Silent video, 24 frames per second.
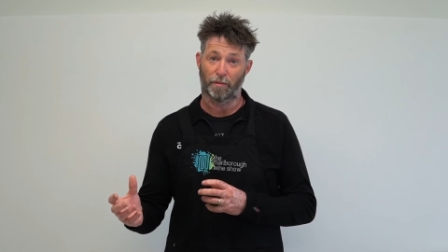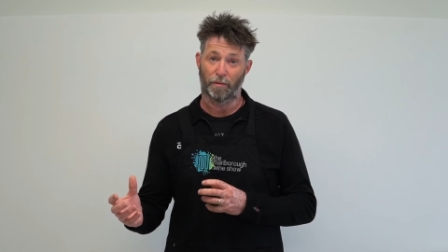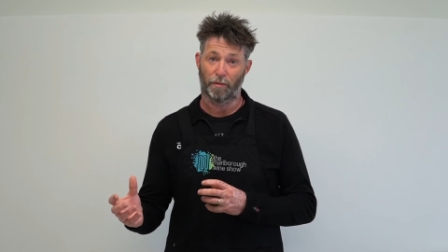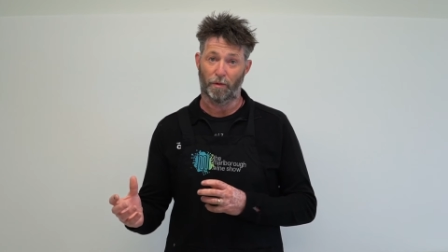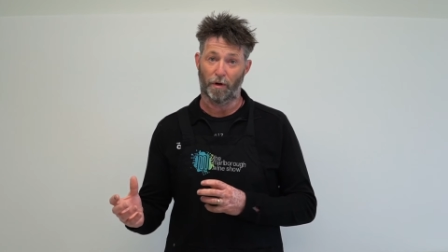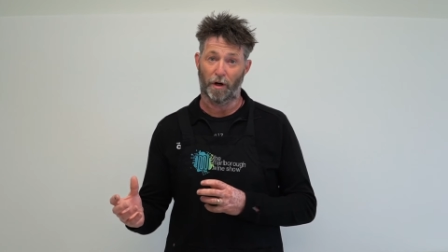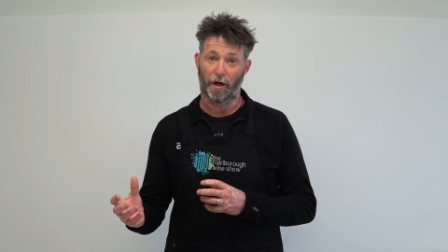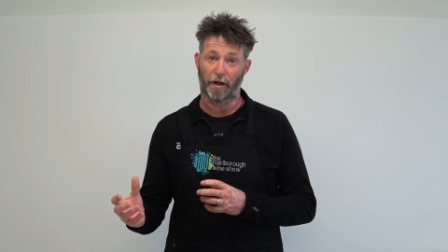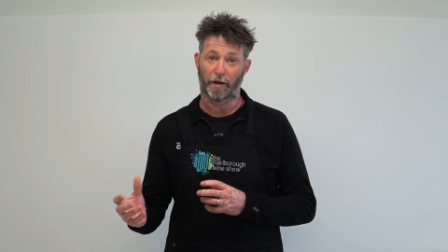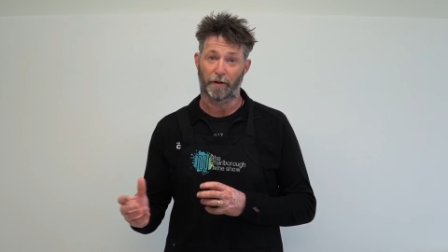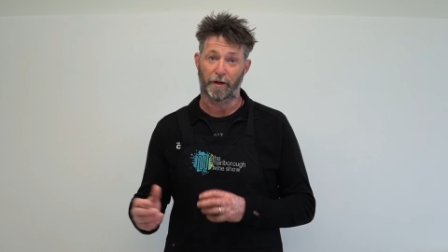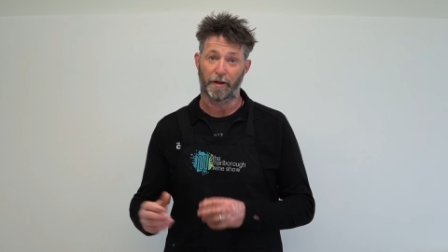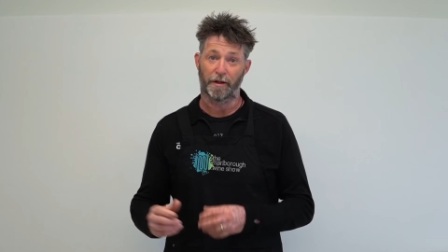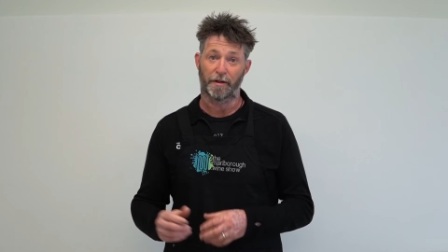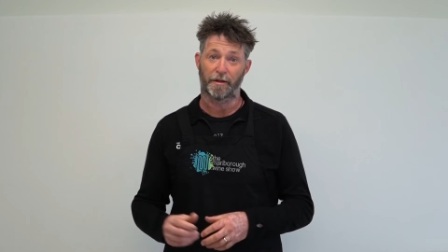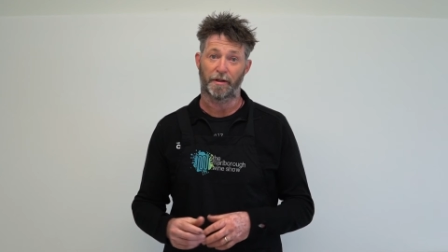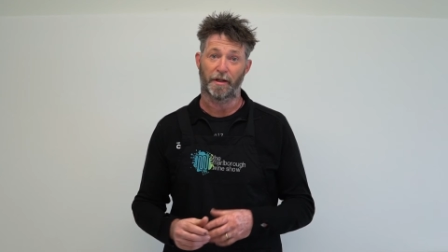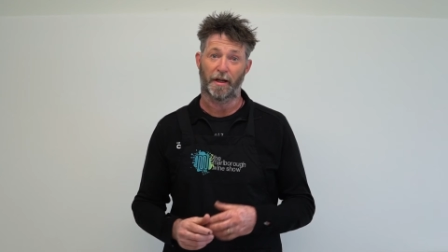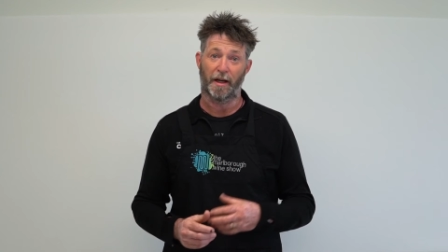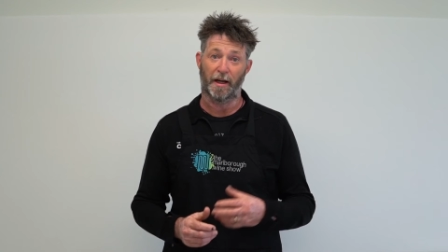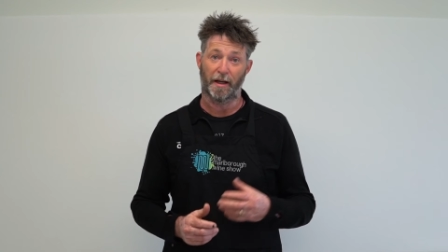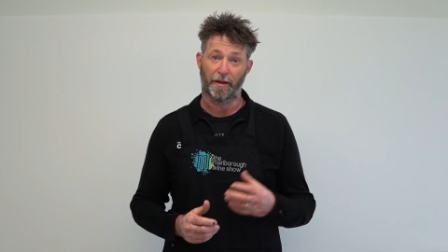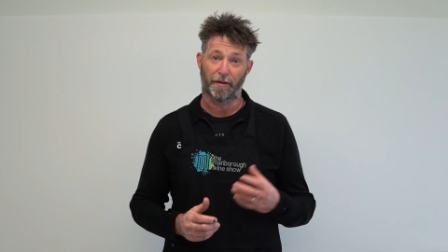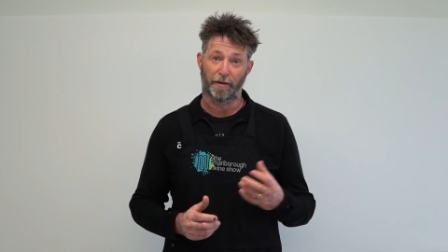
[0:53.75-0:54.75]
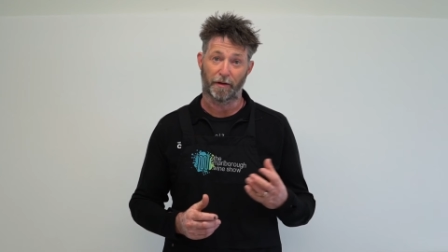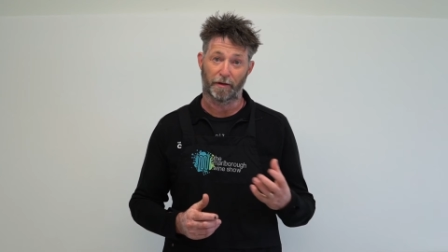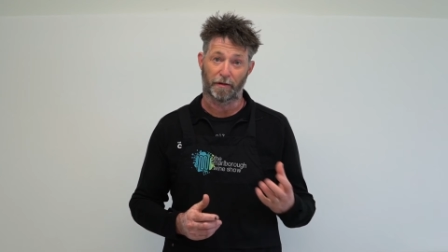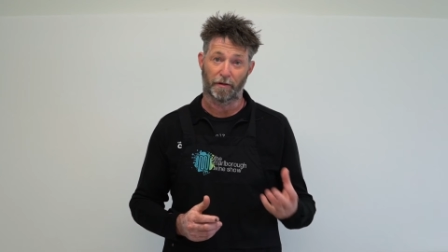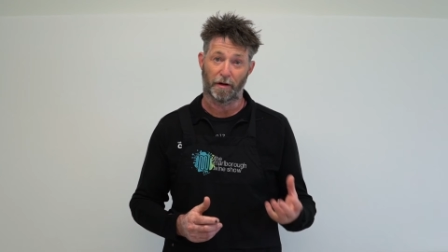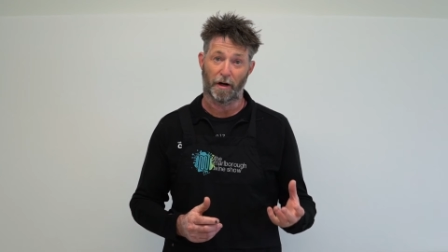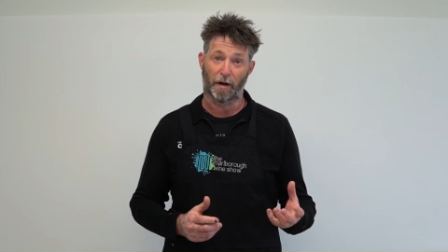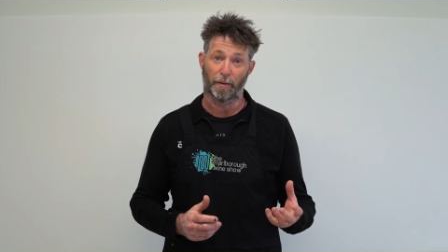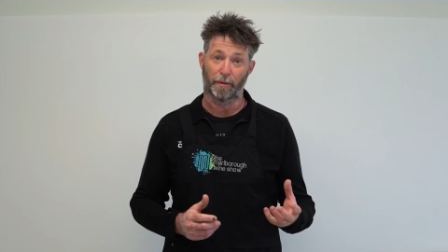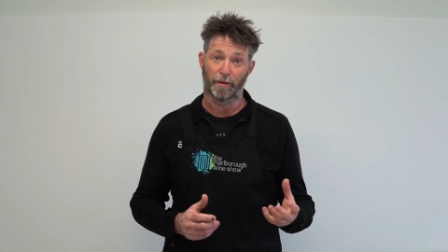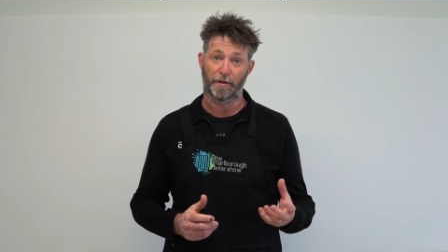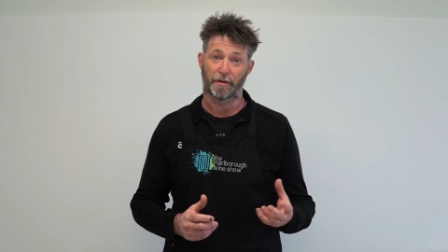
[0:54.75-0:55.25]
wineries and the
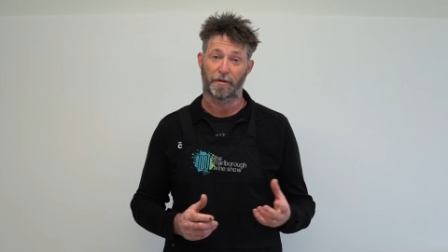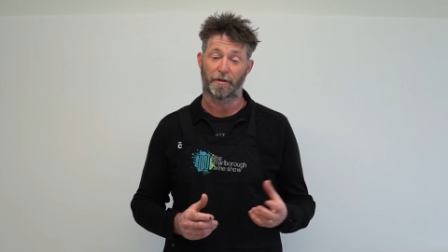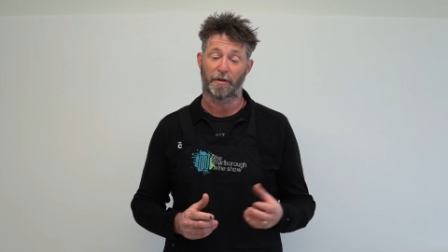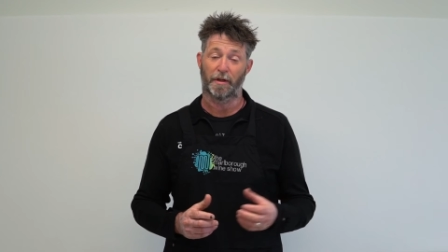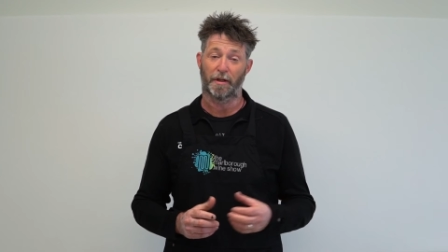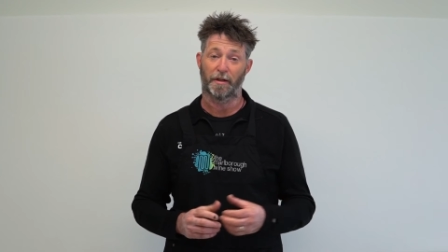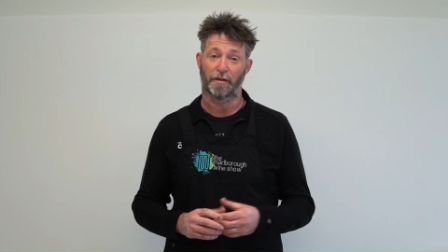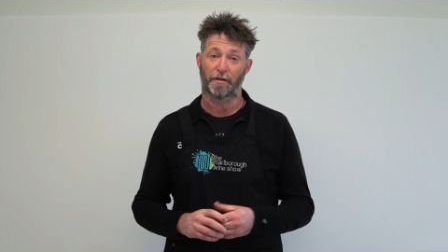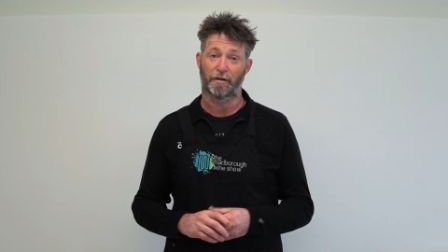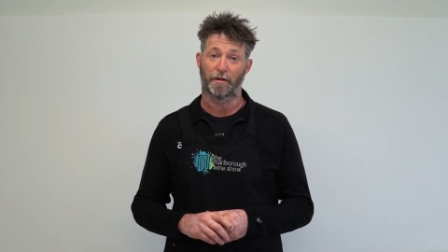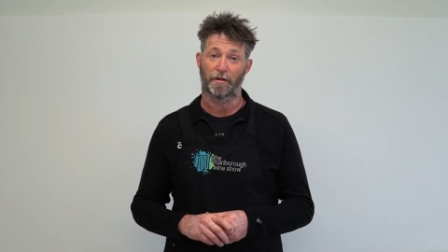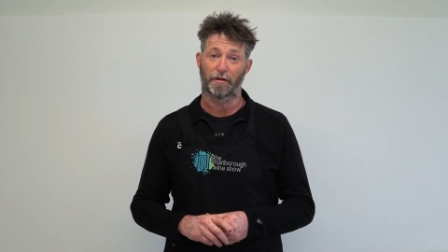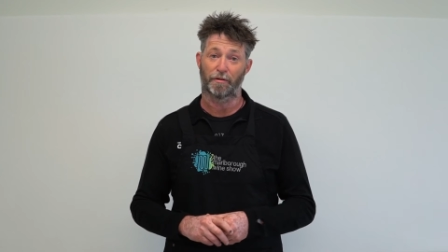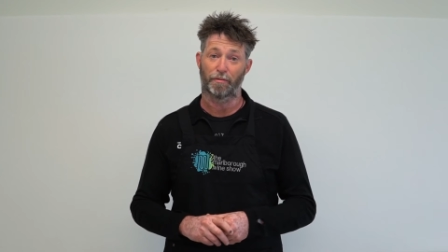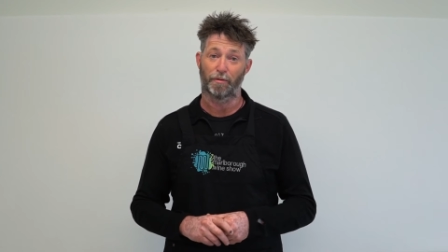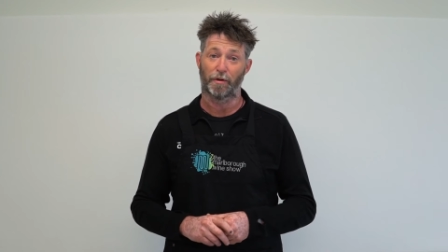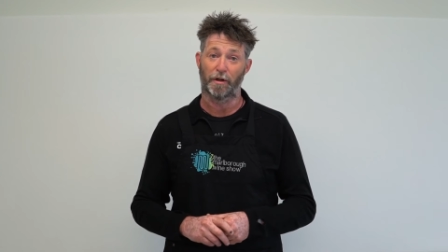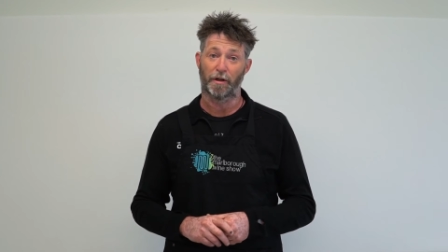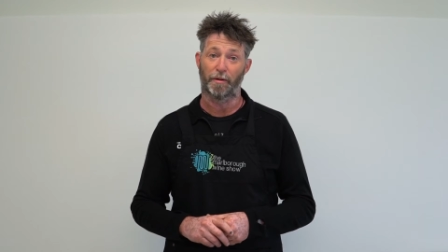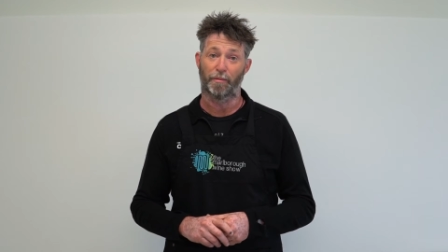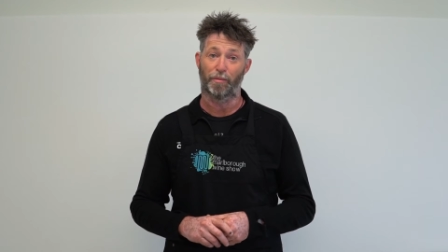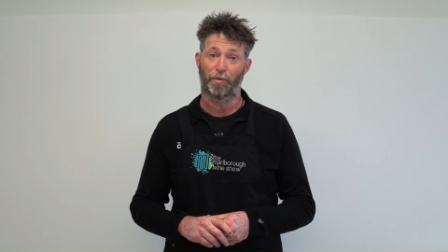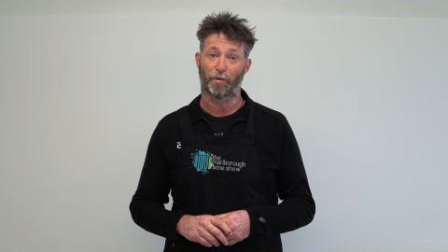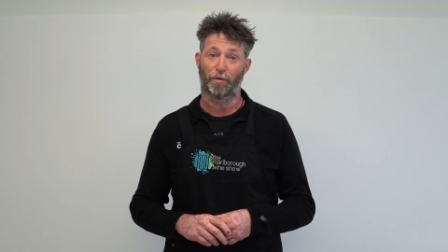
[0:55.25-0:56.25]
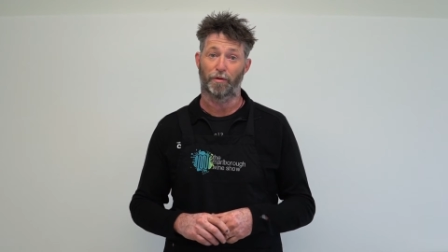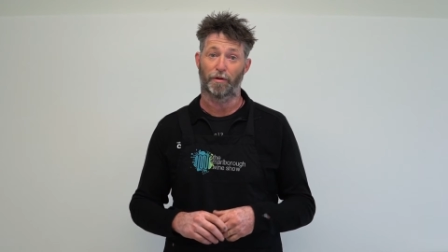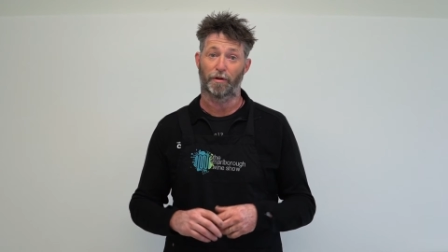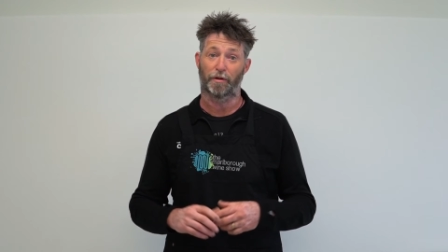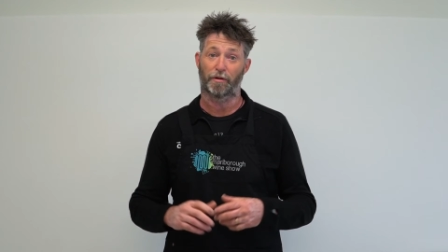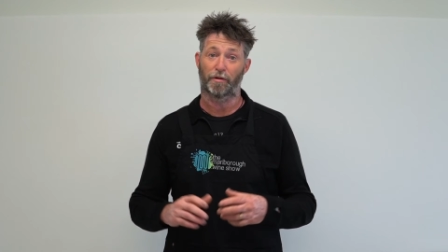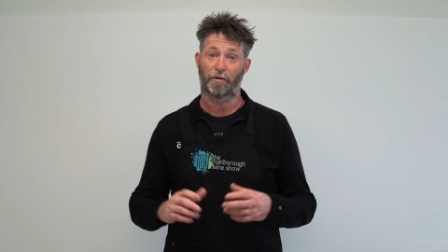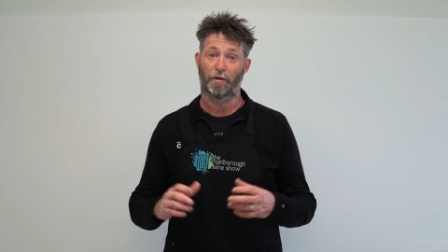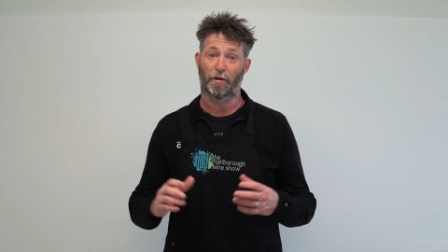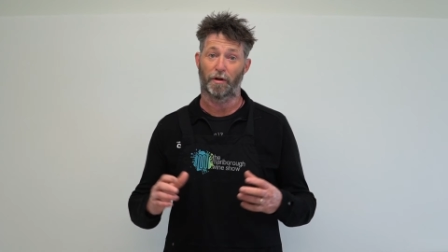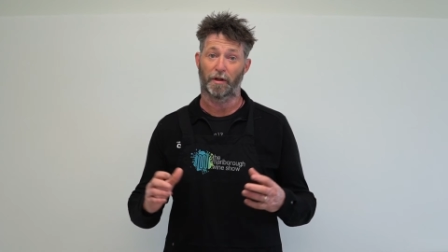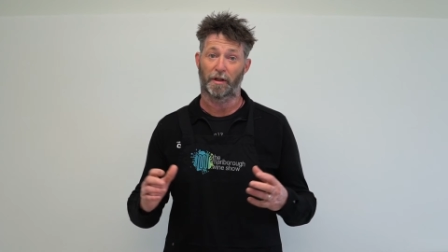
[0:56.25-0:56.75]
growers, and so it's really important
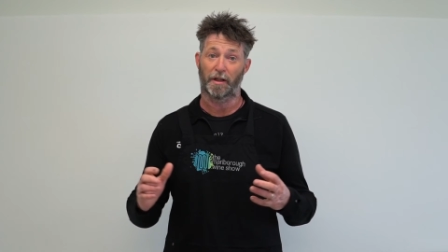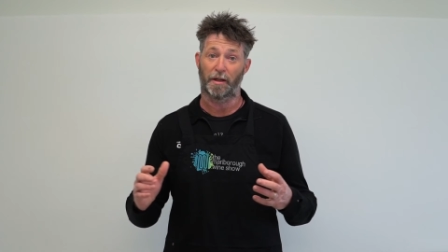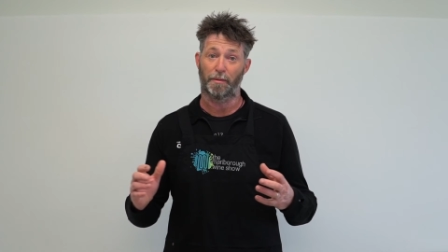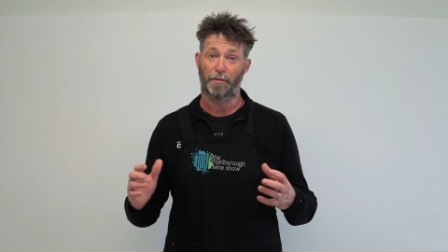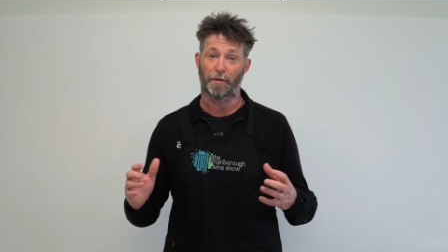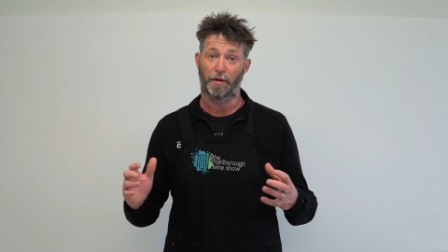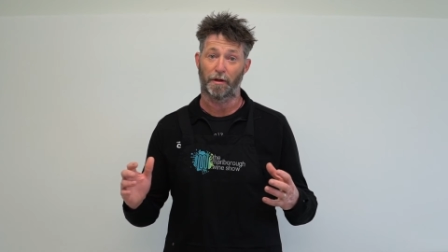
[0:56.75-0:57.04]
to try and keep